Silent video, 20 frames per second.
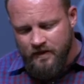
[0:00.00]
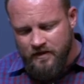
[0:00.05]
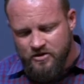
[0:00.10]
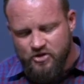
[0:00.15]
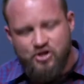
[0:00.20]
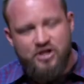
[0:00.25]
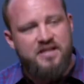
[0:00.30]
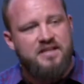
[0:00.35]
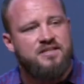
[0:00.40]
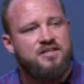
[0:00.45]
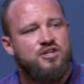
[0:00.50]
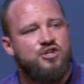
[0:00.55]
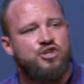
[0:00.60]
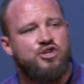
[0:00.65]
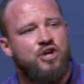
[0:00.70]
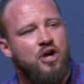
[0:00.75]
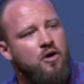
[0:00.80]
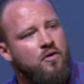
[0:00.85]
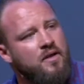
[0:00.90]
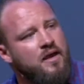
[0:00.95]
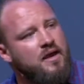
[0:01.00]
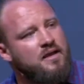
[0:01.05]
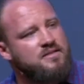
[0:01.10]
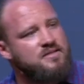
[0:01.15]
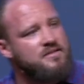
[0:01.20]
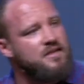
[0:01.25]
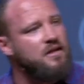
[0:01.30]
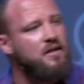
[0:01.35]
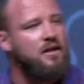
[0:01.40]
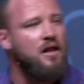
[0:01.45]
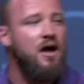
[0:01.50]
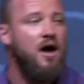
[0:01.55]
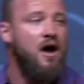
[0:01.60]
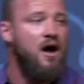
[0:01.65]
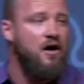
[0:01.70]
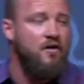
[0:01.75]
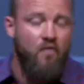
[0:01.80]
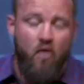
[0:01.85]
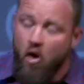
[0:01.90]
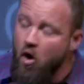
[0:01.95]
Jesus showed us that
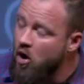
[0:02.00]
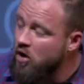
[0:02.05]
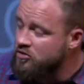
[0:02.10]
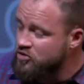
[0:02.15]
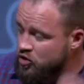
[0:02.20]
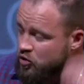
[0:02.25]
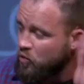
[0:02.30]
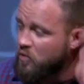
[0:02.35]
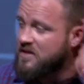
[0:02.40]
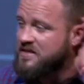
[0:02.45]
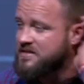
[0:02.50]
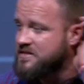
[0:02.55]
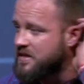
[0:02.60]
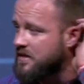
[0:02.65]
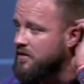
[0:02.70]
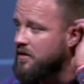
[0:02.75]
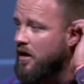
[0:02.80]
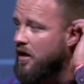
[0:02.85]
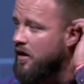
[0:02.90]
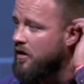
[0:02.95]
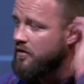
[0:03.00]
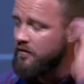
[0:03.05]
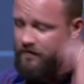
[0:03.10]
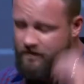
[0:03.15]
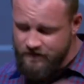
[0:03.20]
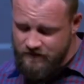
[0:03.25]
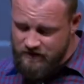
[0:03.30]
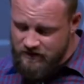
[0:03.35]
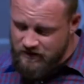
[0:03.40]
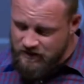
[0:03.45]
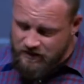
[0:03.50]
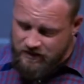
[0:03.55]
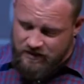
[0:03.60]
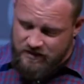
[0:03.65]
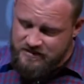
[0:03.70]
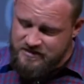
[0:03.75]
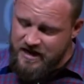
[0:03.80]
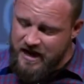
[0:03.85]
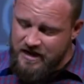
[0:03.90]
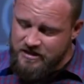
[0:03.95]
love, altruistic love,
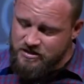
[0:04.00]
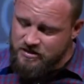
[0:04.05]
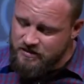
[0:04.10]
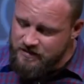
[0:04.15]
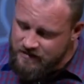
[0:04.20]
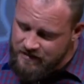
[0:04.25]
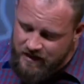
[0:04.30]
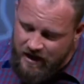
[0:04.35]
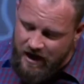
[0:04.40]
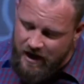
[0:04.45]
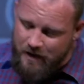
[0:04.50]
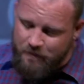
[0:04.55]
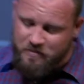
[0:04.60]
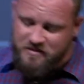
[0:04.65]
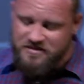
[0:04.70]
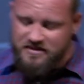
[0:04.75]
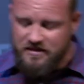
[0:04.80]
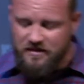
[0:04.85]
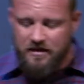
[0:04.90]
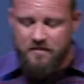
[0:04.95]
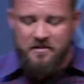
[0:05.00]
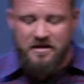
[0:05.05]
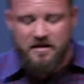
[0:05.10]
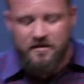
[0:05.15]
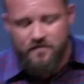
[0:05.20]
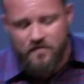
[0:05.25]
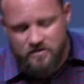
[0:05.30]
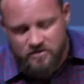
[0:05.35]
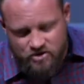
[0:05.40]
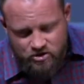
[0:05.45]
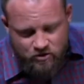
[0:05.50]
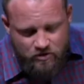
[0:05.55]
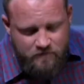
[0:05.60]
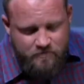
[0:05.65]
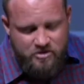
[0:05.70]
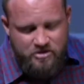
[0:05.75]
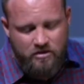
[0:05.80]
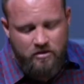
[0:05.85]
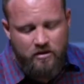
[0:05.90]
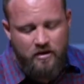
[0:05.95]
is actually the opposite. Let me give you a
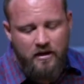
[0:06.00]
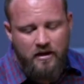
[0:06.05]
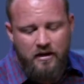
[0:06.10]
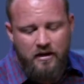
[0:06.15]
scripture